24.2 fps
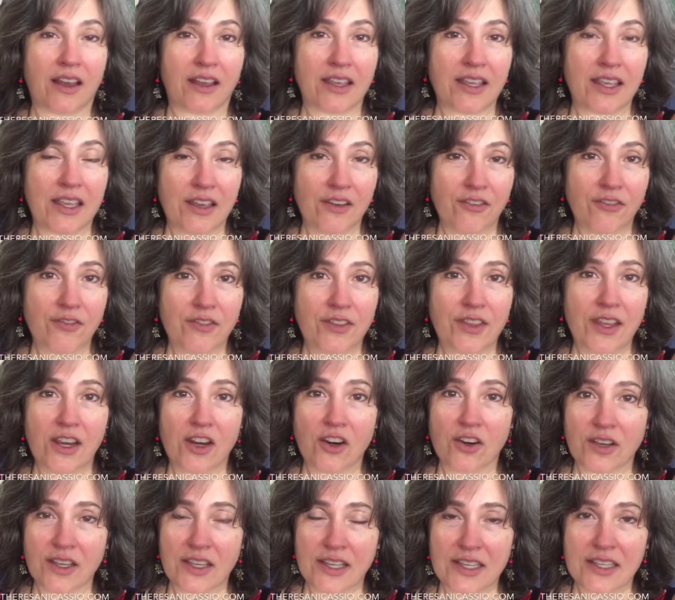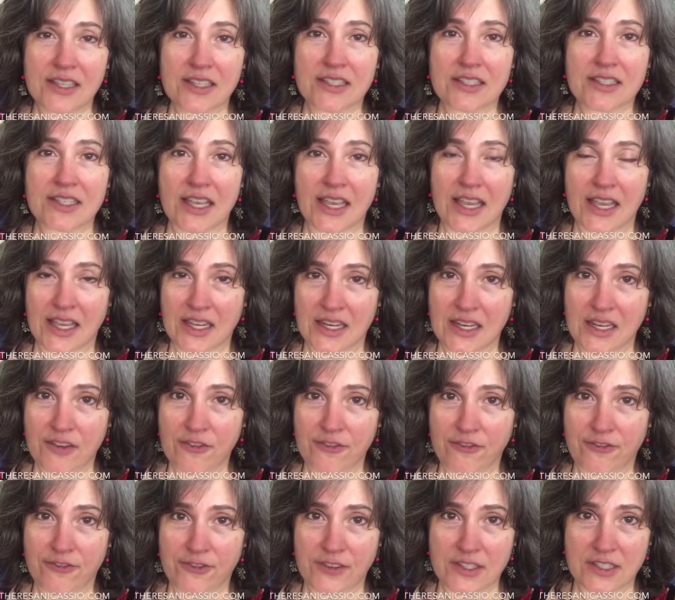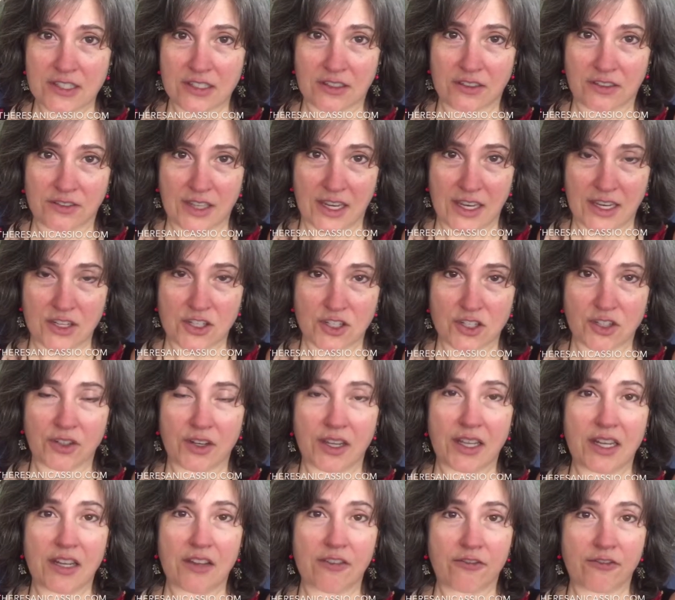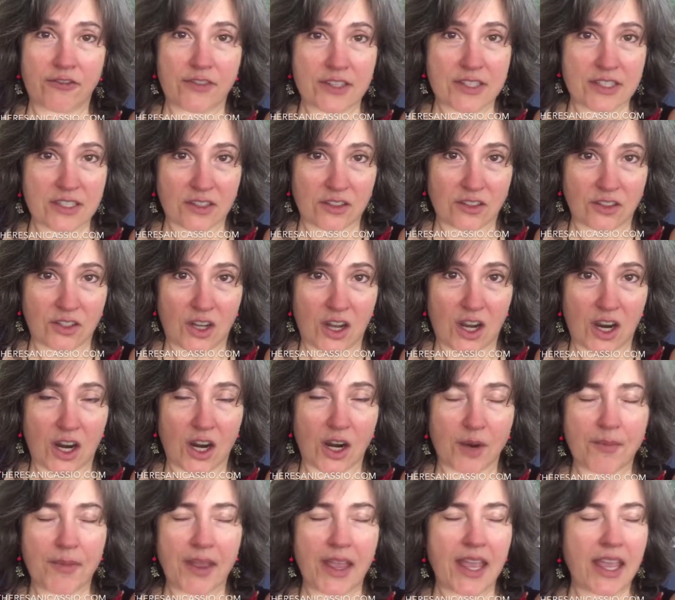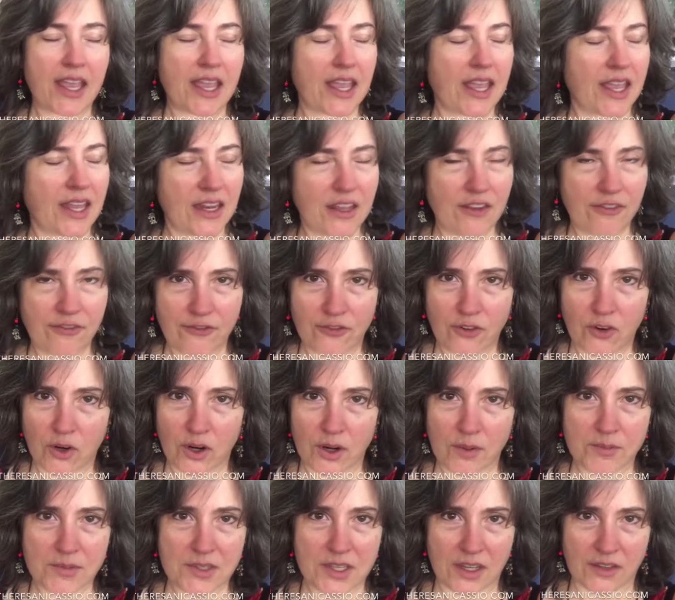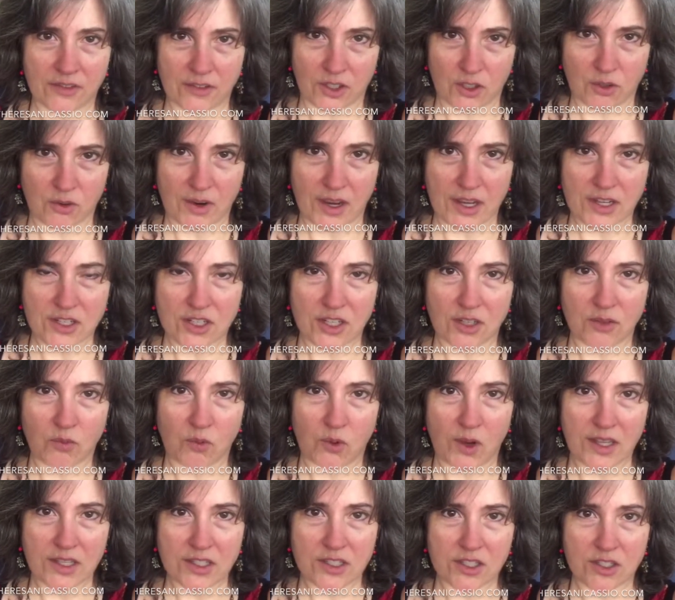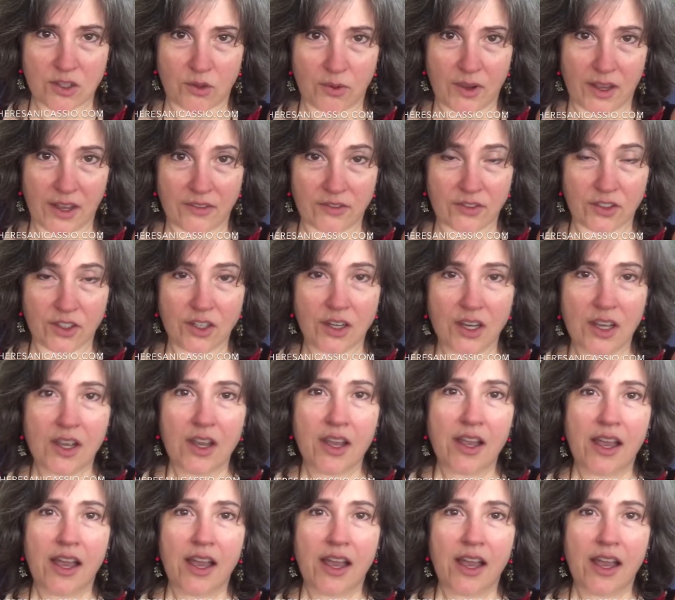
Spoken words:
If there is any physical danger, any physical harm, any forms of aggression whatsoever,